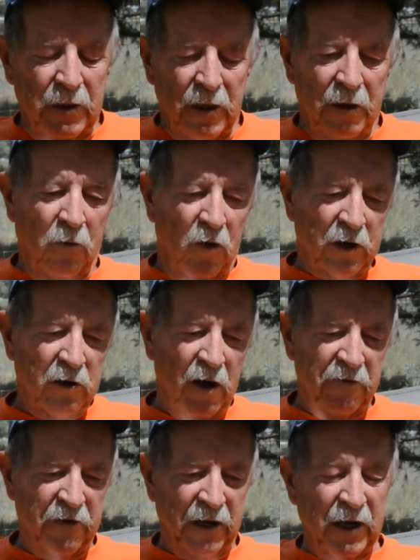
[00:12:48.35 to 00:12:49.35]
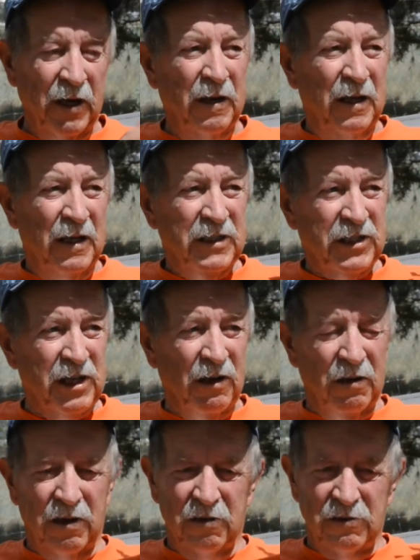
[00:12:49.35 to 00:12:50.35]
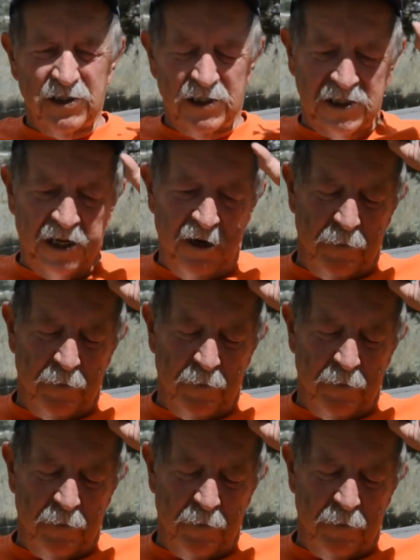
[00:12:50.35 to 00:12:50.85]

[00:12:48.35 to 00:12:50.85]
more coughing again. Still, there's cedar